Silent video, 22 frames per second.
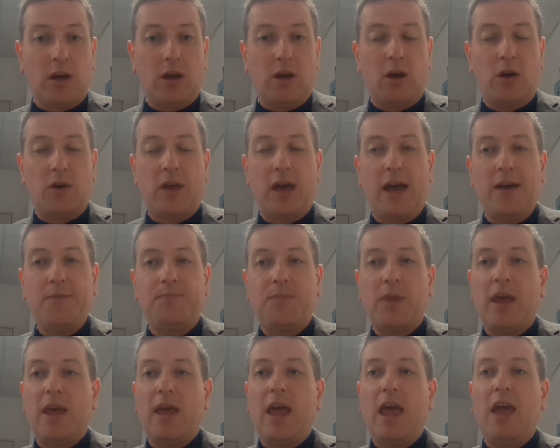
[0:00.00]
Okay,
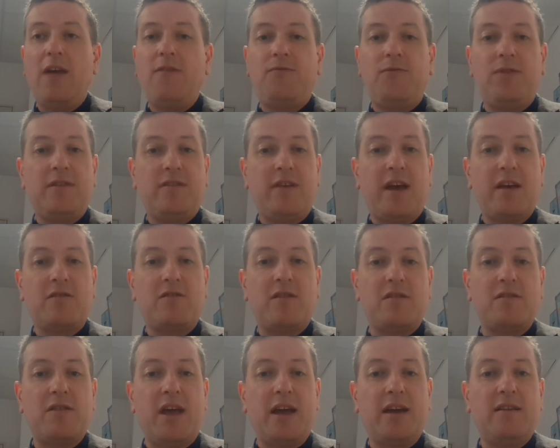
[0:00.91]
if the test
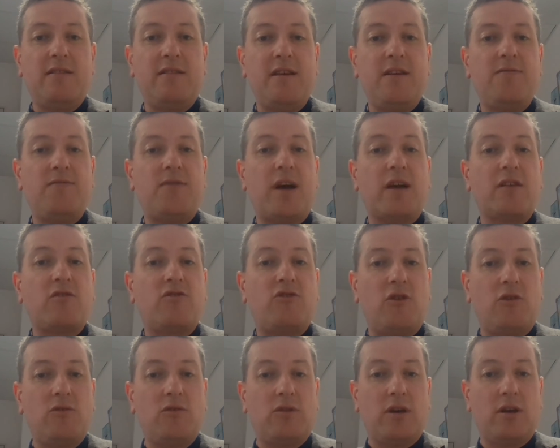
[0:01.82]
is negative, that
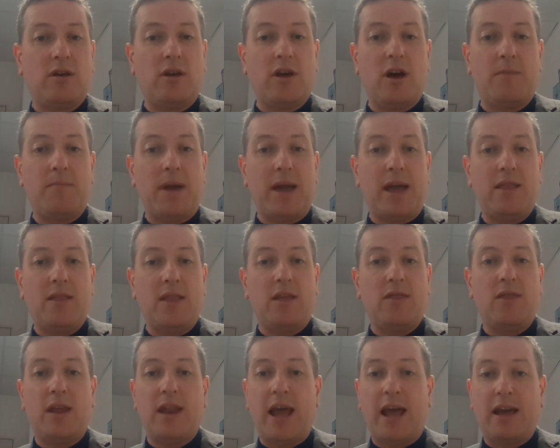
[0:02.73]
student can come in
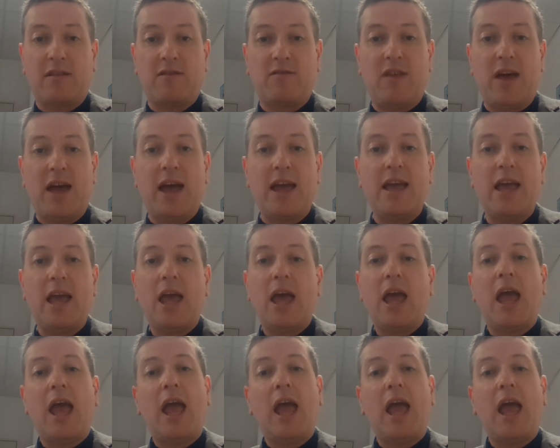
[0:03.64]
the next day.